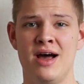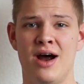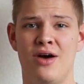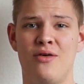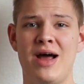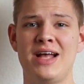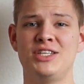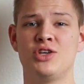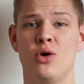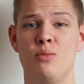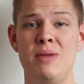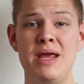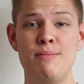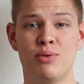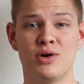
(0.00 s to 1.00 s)
Alright, so
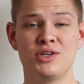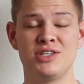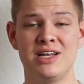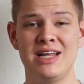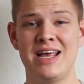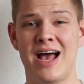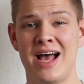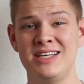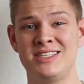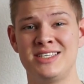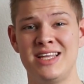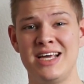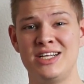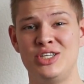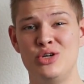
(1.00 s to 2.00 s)
me personally, I
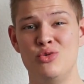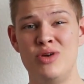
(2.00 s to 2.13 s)
stick to